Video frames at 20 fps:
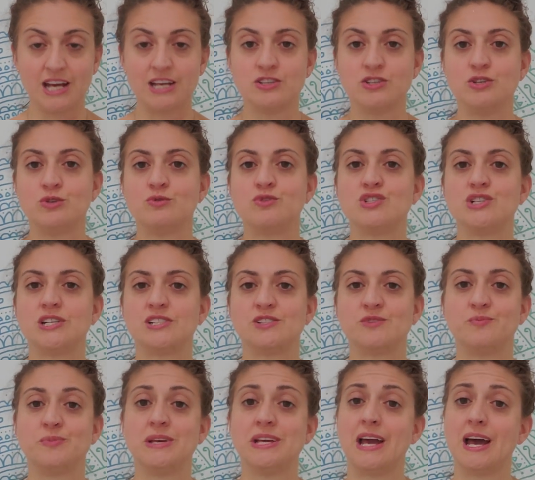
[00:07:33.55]
and you
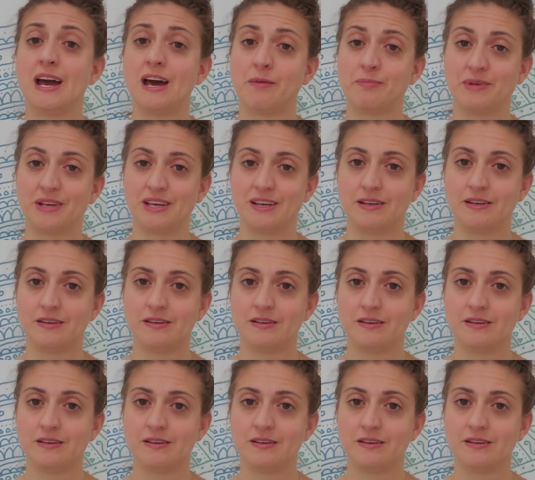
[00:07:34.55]
just be happy.